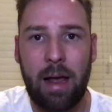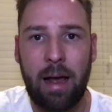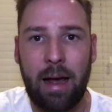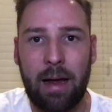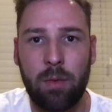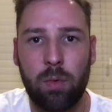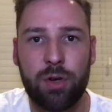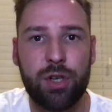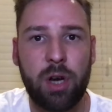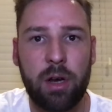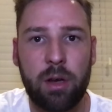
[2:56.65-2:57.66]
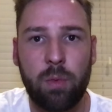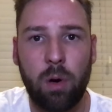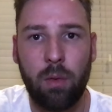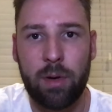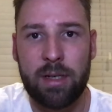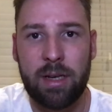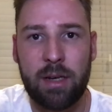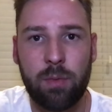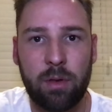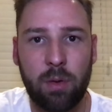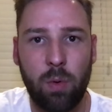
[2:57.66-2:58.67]
and we'll show you what we did
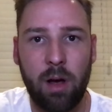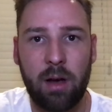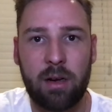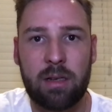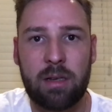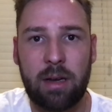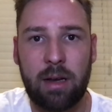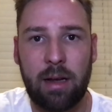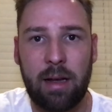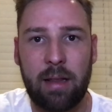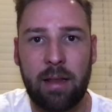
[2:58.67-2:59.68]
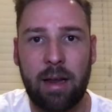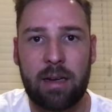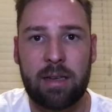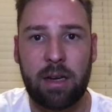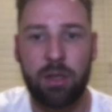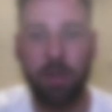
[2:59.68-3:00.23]
with the works in the next section